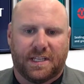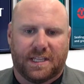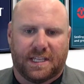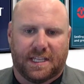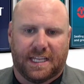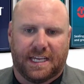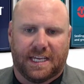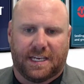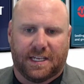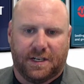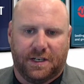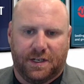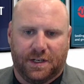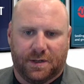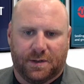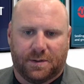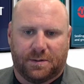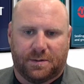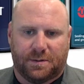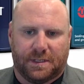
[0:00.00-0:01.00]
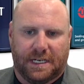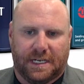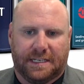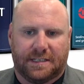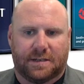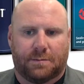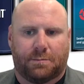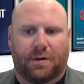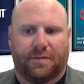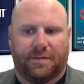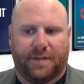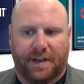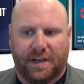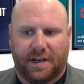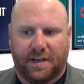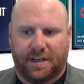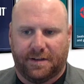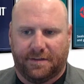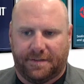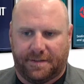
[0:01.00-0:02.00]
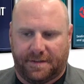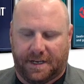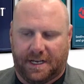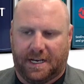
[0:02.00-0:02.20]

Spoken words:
that they can do as a preventative